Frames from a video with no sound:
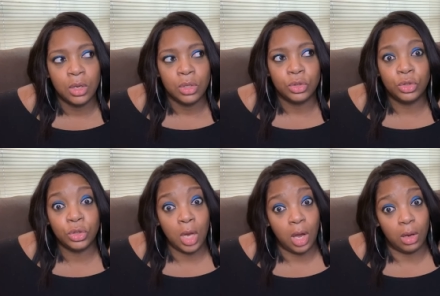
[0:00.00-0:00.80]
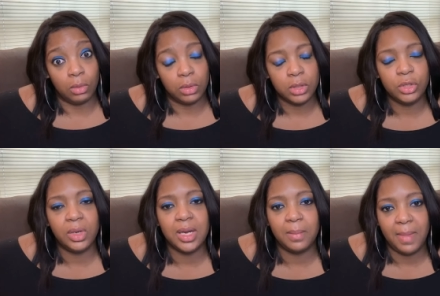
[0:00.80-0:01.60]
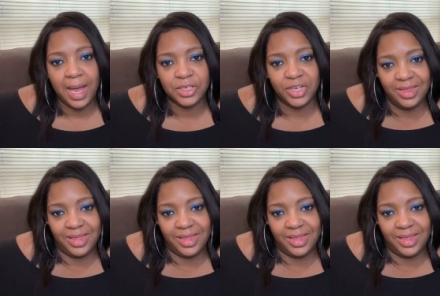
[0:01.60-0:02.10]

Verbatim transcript: So you can imagine